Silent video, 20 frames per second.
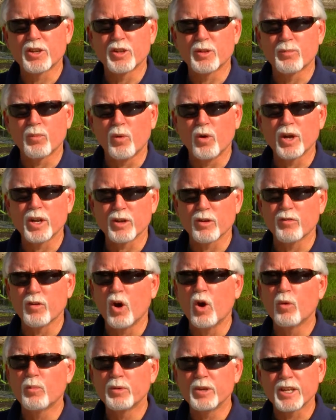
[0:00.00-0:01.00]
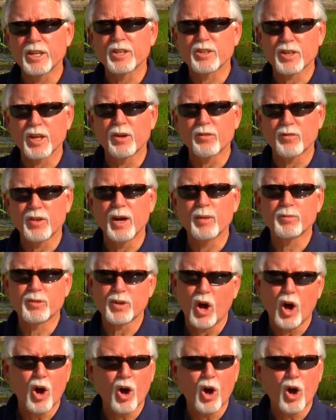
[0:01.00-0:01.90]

to the point of opening itself up to